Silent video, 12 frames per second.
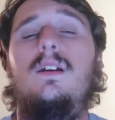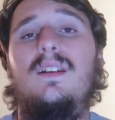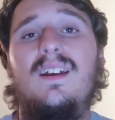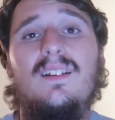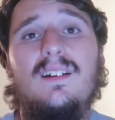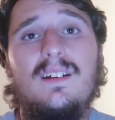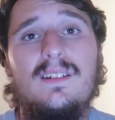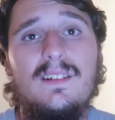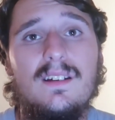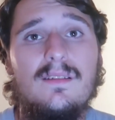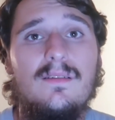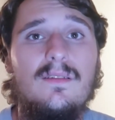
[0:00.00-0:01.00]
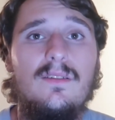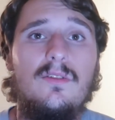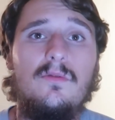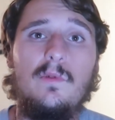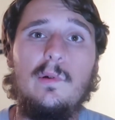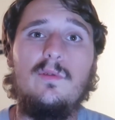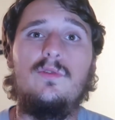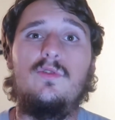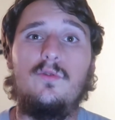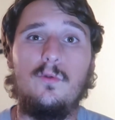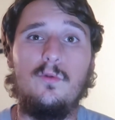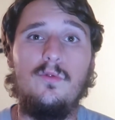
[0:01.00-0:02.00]
Now, like I said, the real
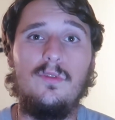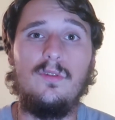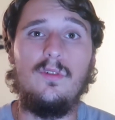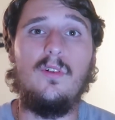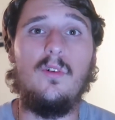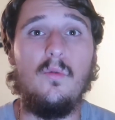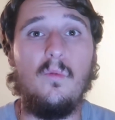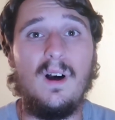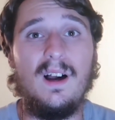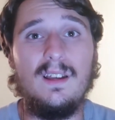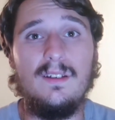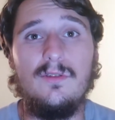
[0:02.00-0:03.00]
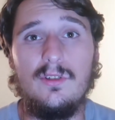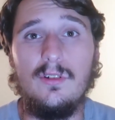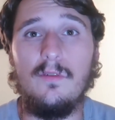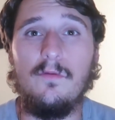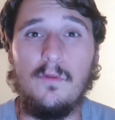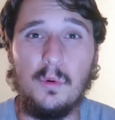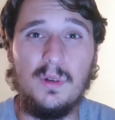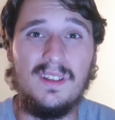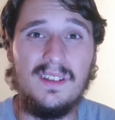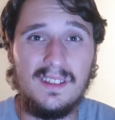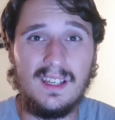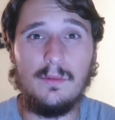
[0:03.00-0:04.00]
truth on why you should avoid
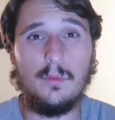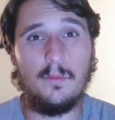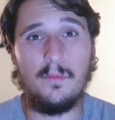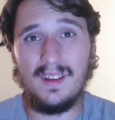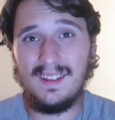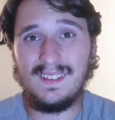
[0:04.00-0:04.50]
these type of big